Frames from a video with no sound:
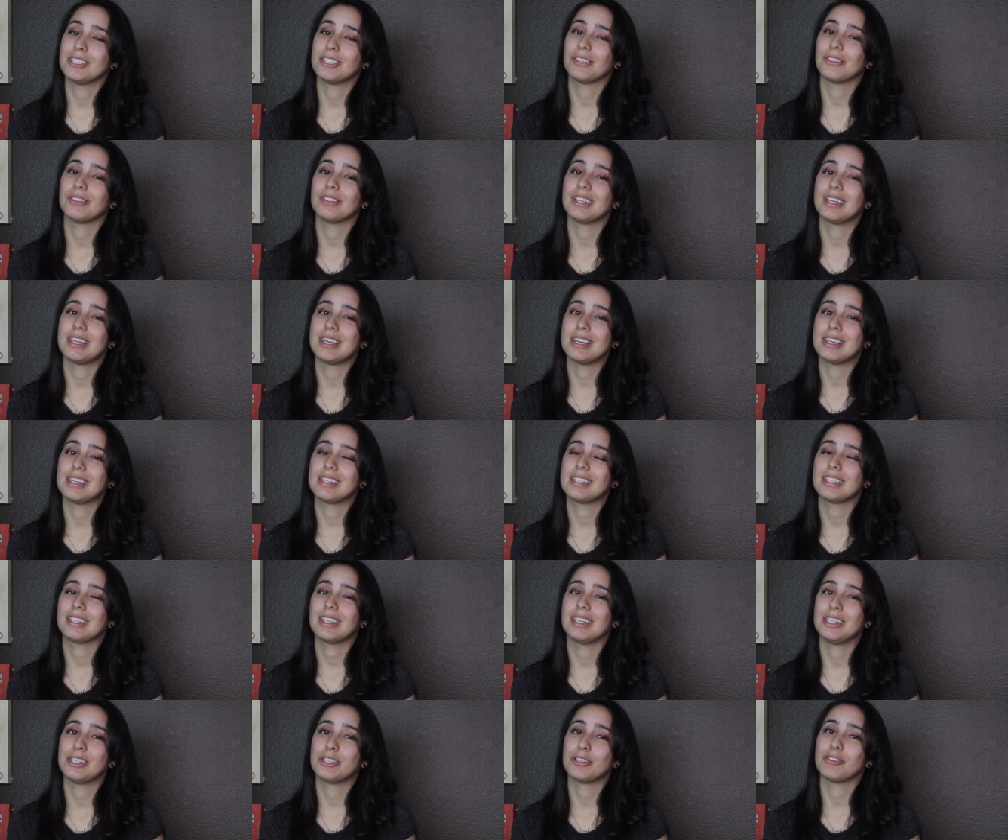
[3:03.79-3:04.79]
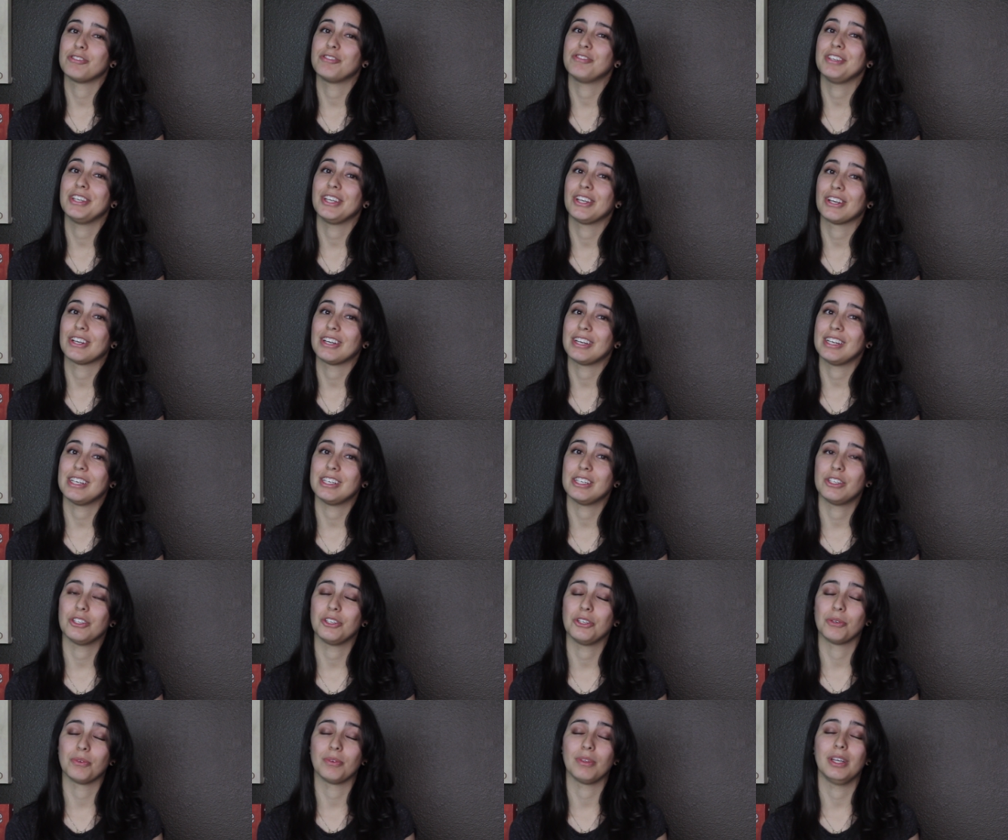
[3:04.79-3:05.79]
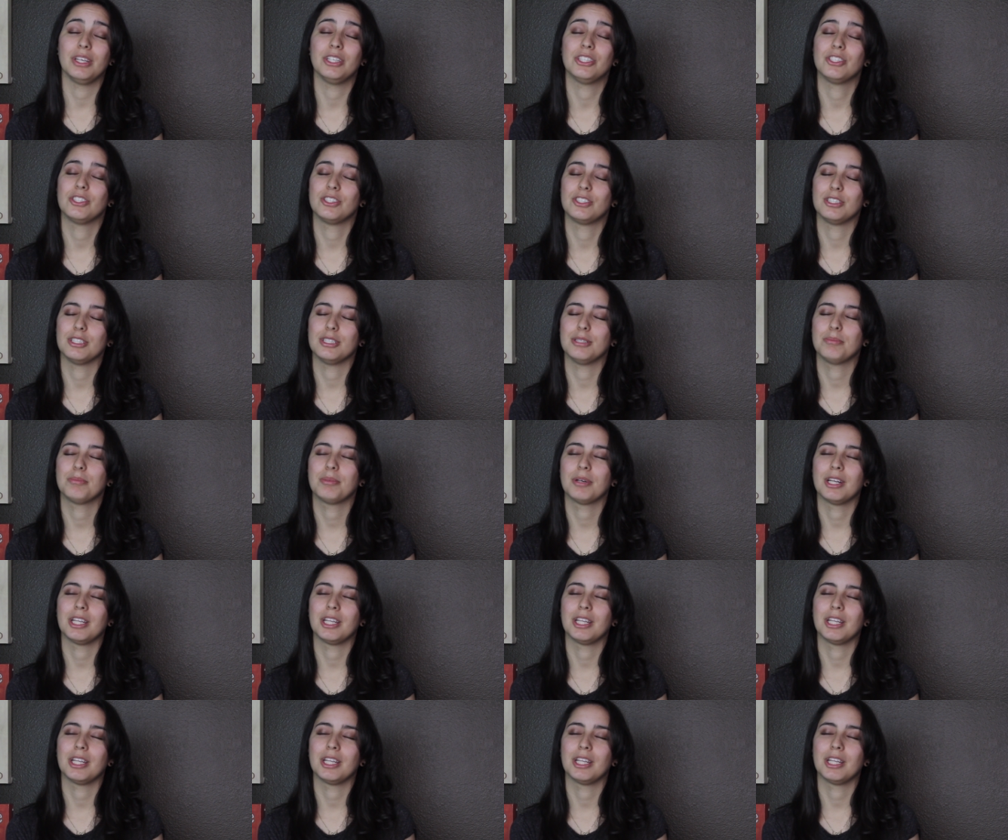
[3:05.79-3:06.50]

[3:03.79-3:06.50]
don't let it interfere into your relationship